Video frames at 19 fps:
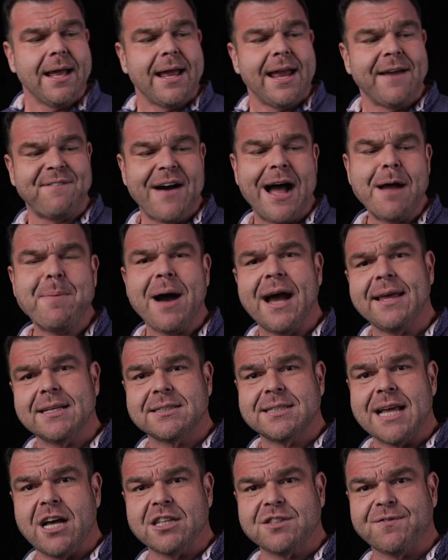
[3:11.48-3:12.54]
If I buy
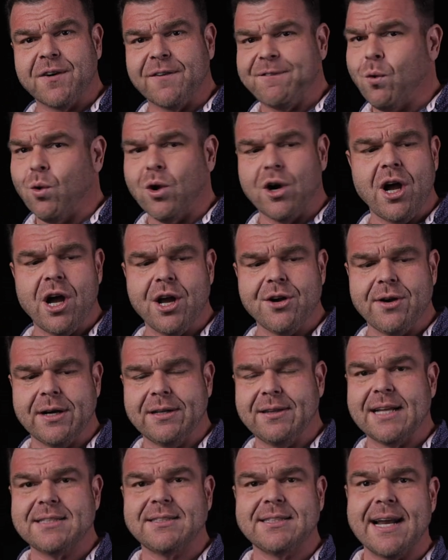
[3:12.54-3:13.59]
this house for $400,000,
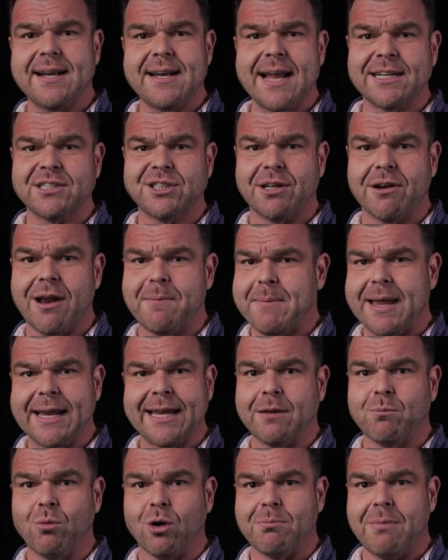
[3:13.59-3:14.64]
let's say next year I'm
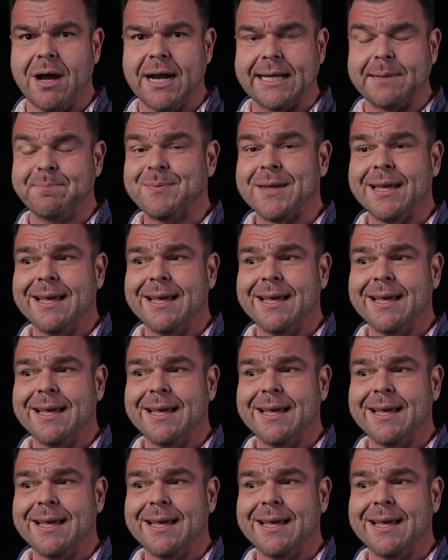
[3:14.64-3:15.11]
making more money.